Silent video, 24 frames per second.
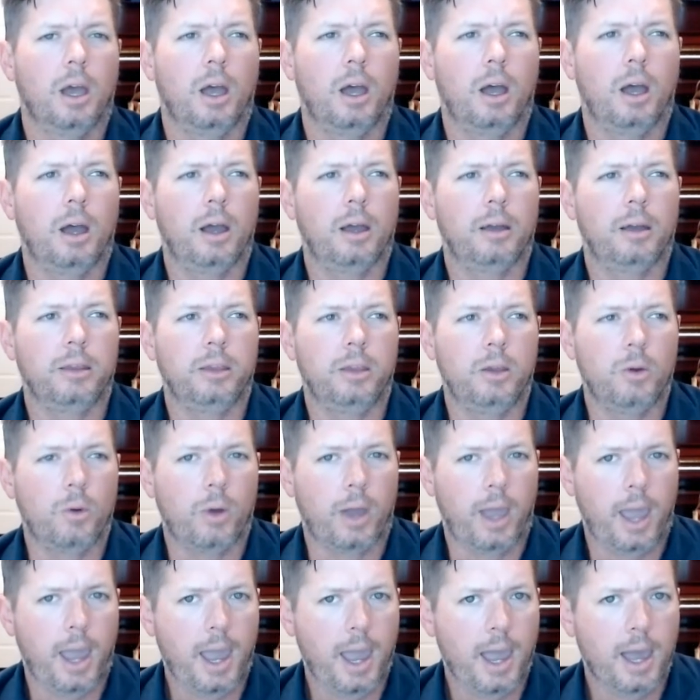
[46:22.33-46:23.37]
you
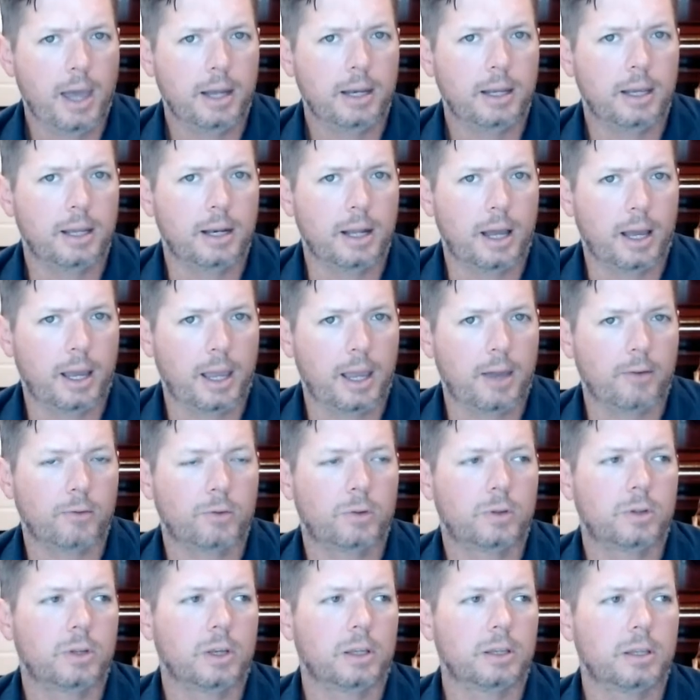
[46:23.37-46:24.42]
had, and I have
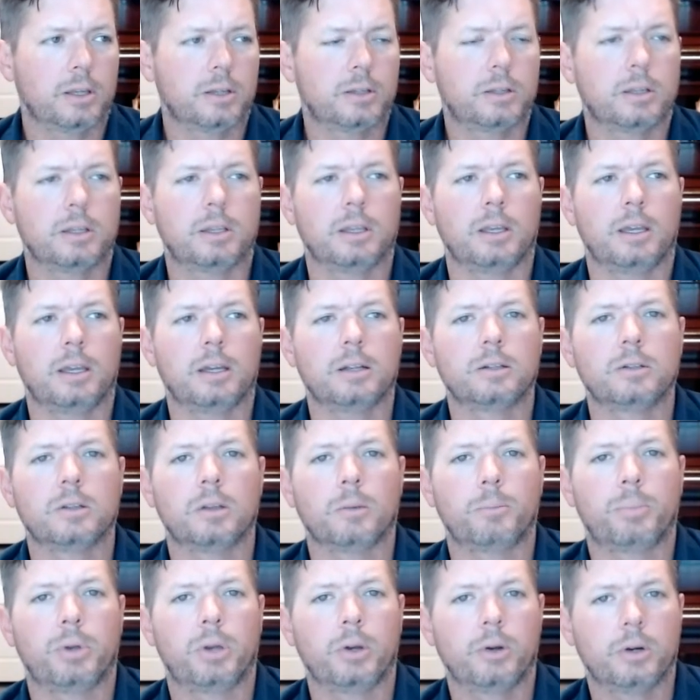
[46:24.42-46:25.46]
said this in the end of the
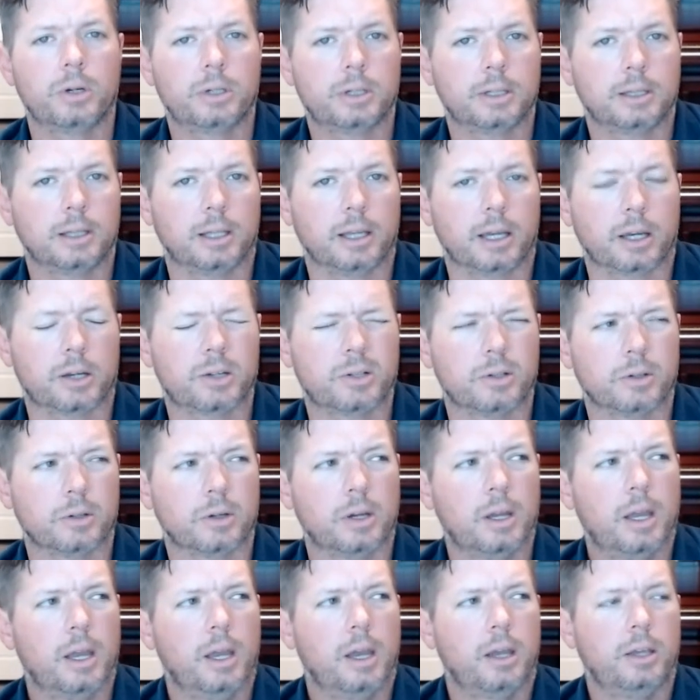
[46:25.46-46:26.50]
Puritan lecture,
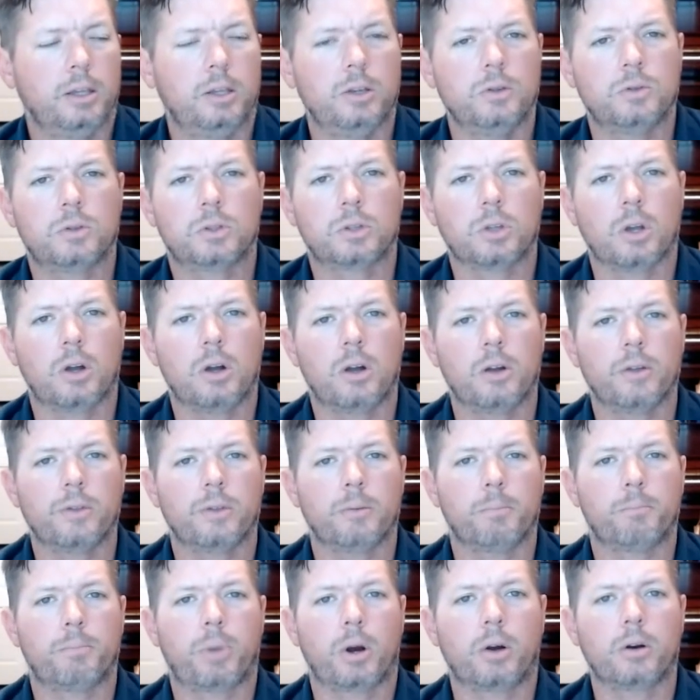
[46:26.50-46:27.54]
you saw the
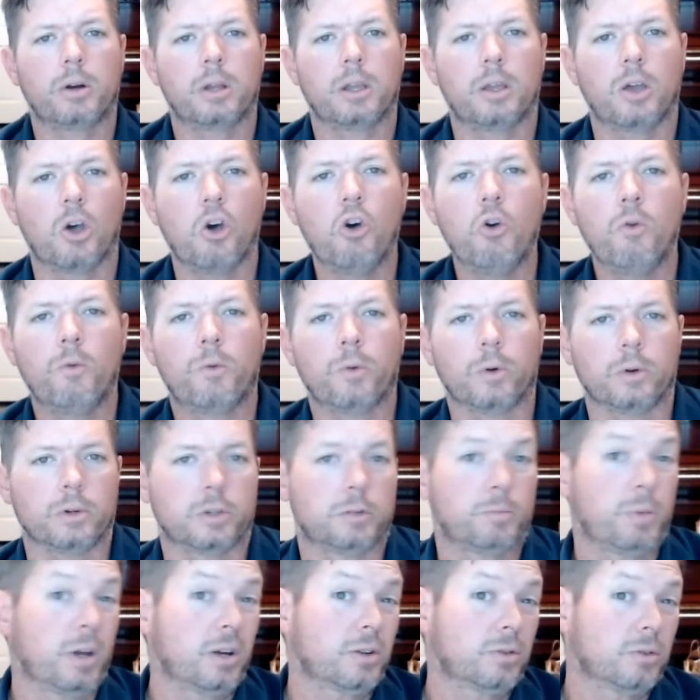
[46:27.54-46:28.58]
burning over,
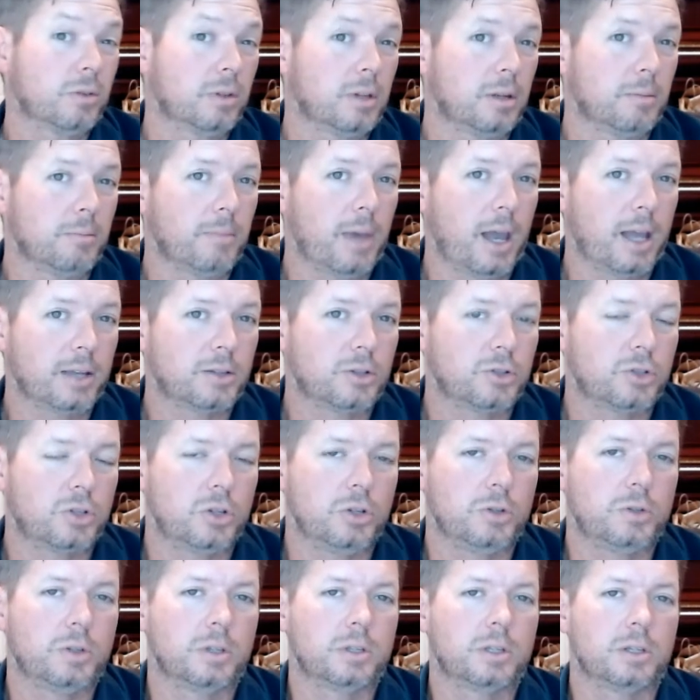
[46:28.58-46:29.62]
especially in
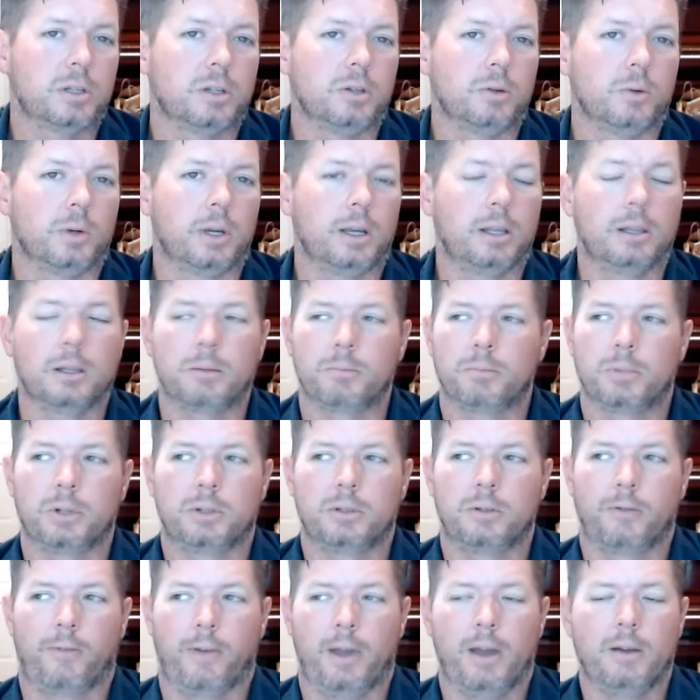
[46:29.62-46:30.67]
Massachusetts and New England, but you
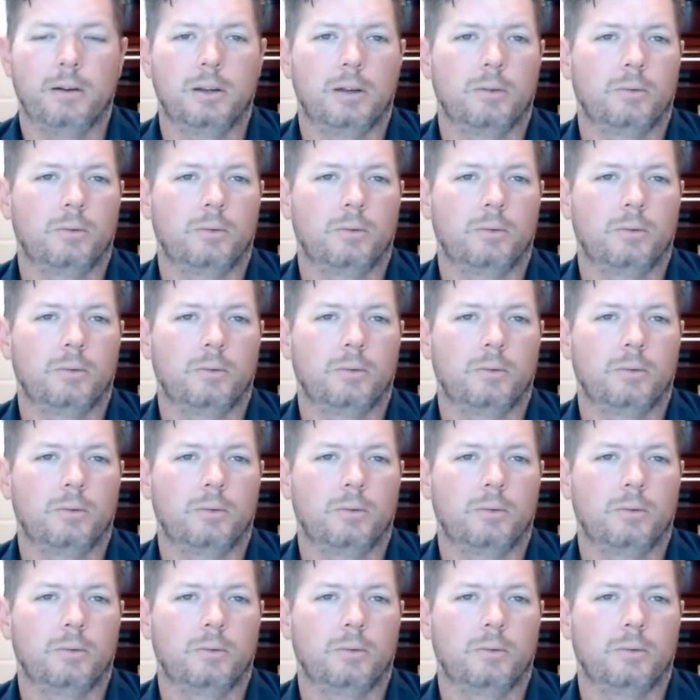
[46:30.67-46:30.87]
found it